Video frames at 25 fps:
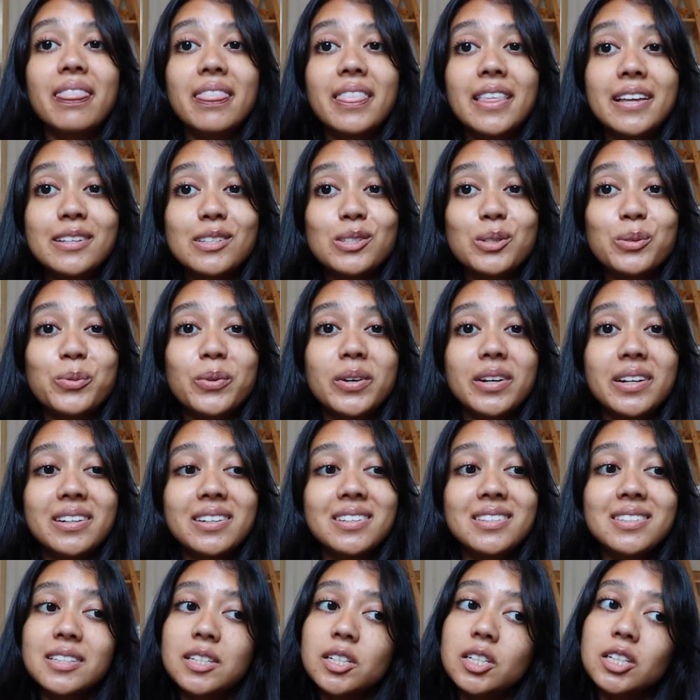This one
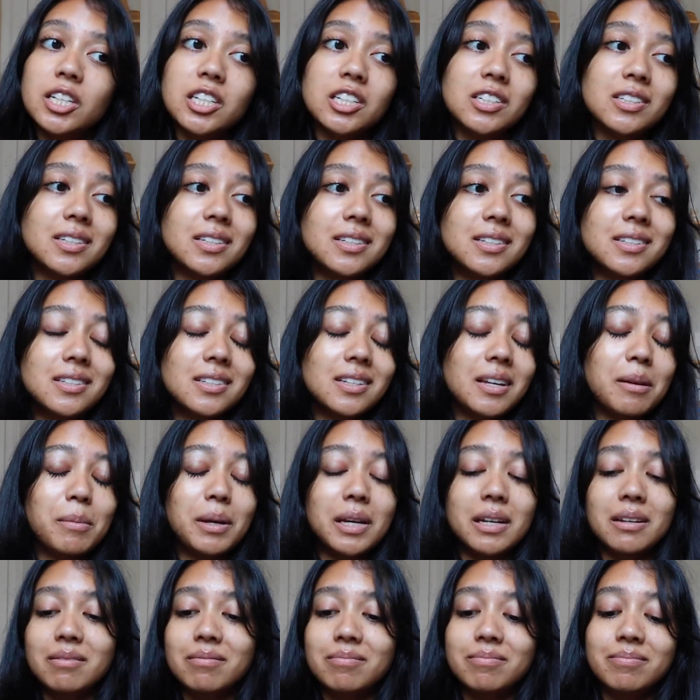is delicious. I
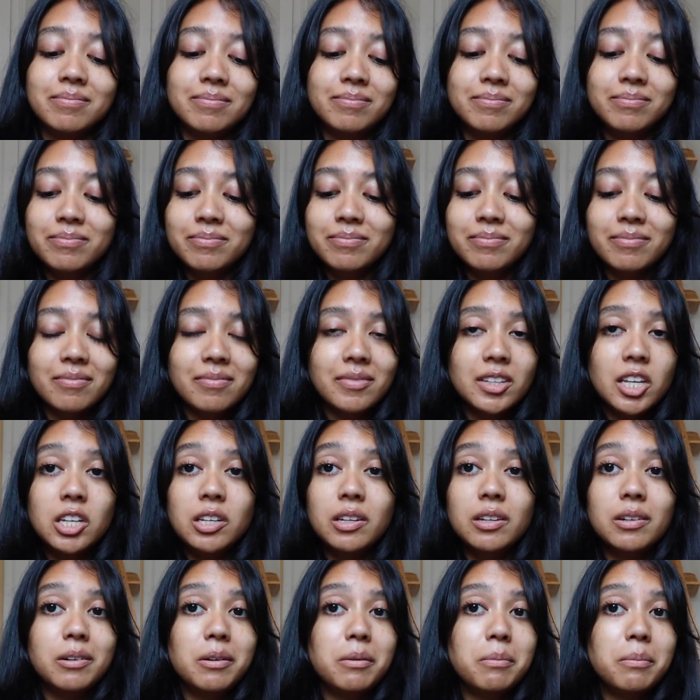mean,
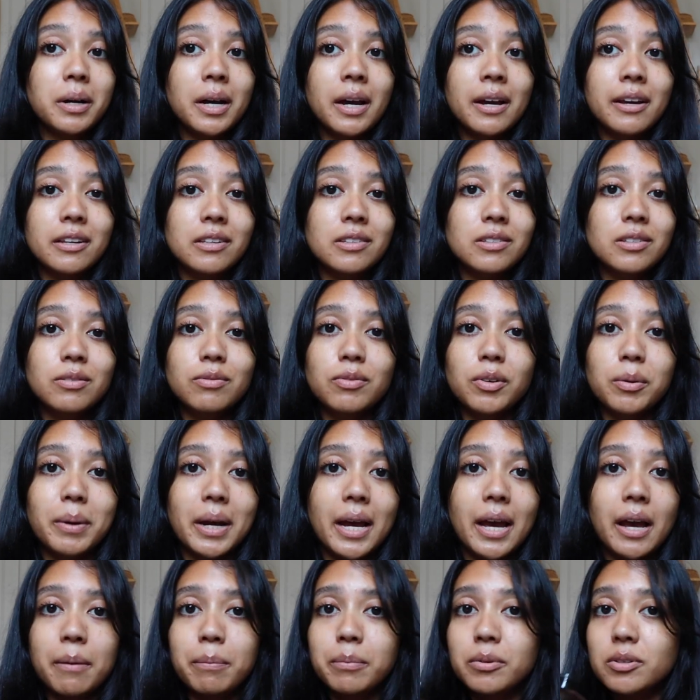you know, I'm biased for my
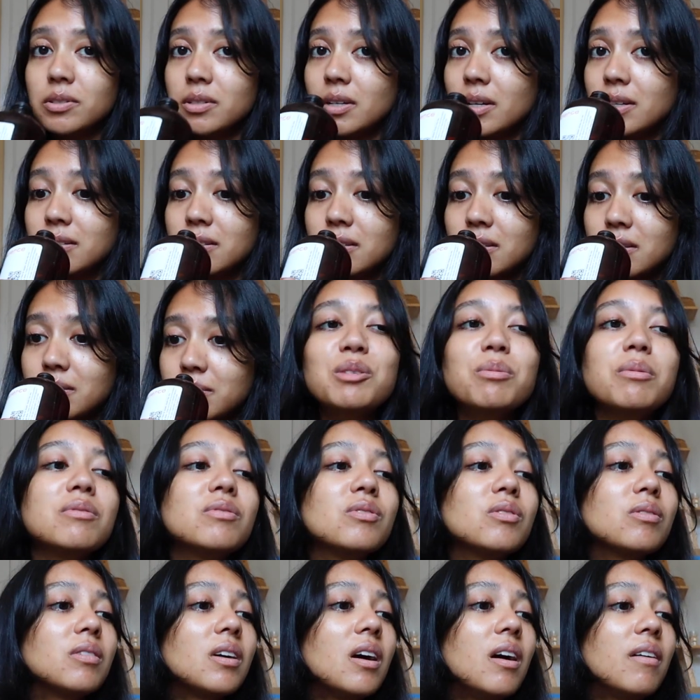apple suns. It
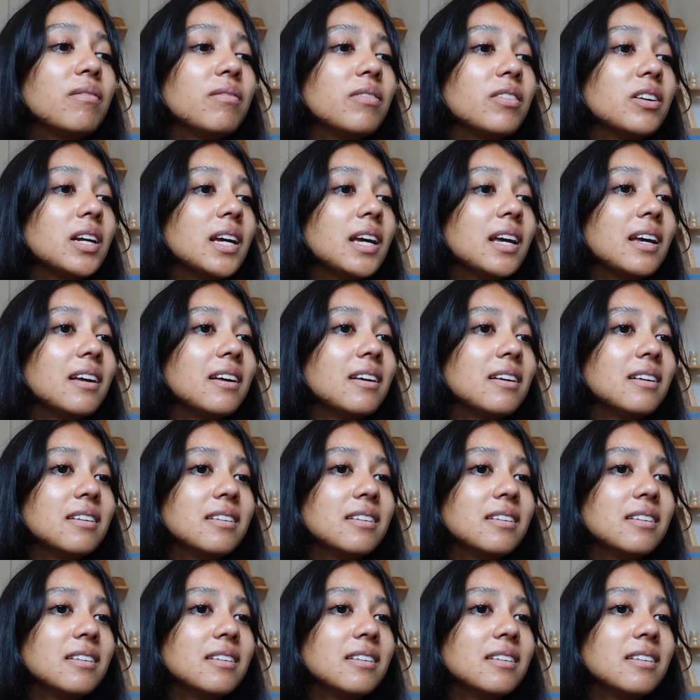smells so comforting.